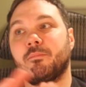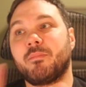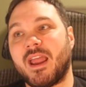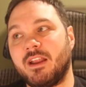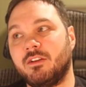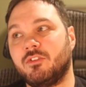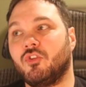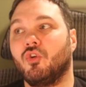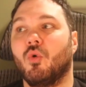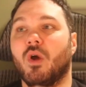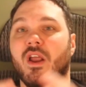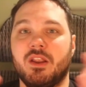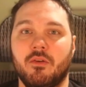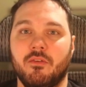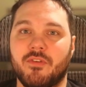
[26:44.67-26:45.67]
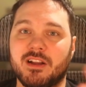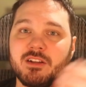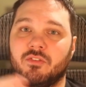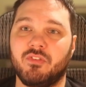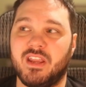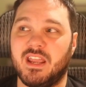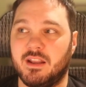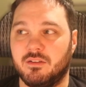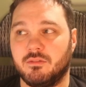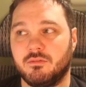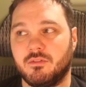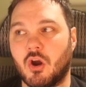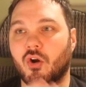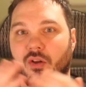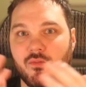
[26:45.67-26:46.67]
pay 2, and you effectively get
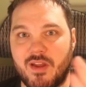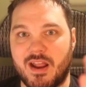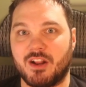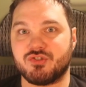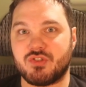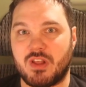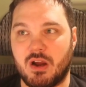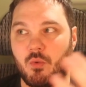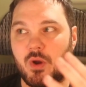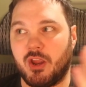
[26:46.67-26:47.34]
card advantage that way.